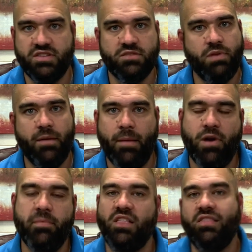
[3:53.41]
I'm
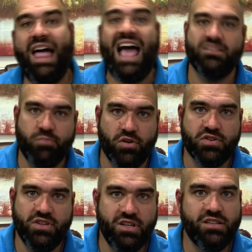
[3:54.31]
probably the last
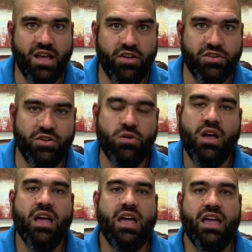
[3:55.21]
person to tell you,
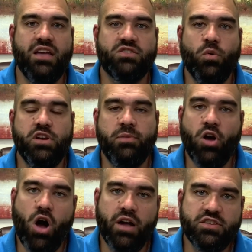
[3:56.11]
is going to be
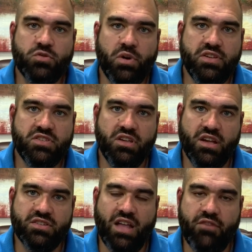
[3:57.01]
August
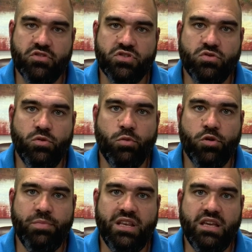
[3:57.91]
26th after a school board
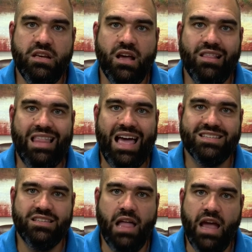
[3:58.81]
meeting
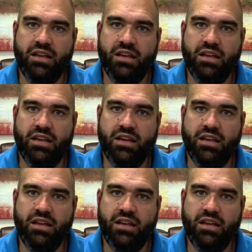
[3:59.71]
last night.